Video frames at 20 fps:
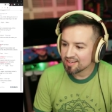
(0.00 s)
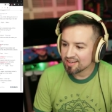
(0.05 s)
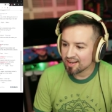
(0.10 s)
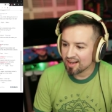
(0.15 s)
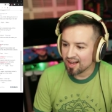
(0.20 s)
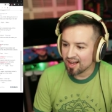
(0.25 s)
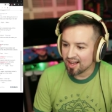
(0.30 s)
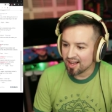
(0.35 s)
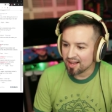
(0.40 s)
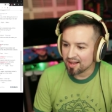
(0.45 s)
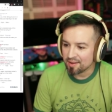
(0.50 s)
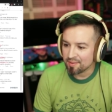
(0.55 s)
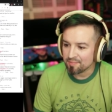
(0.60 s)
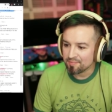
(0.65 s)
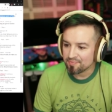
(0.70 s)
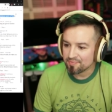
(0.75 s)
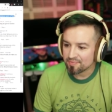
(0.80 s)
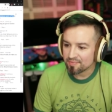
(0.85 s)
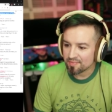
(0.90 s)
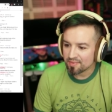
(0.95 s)

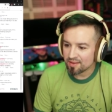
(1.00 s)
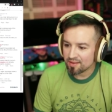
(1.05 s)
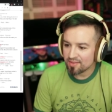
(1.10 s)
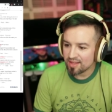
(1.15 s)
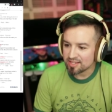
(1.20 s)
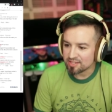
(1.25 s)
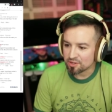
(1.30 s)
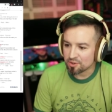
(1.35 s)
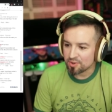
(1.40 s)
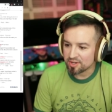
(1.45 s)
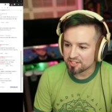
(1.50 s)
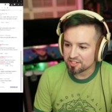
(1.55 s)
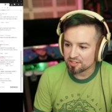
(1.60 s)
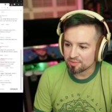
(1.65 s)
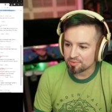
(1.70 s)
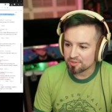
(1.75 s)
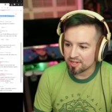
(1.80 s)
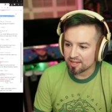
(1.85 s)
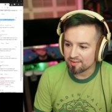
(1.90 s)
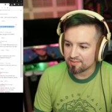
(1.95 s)
That's a
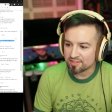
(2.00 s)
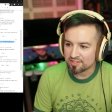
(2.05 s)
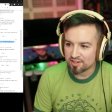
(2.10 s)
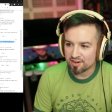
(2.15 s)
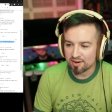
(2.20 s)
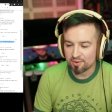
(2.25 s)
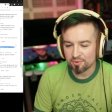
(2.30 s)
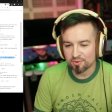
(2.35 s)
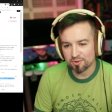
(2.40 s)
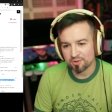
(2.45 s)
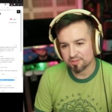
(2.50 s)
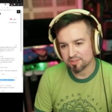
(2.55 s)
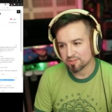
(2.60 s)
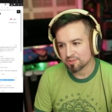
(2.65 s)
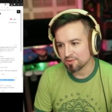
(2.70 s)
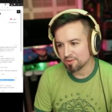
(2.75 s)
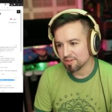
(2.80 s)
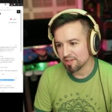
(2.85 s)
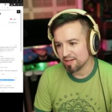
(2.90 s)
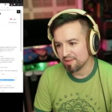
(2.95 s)
questionable avatar. We'll go and
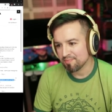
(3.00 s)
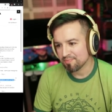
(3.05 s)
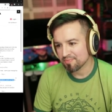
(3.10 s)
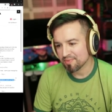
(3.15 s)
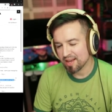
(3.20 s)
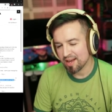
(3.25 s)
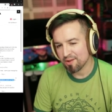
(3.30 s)
scroll up.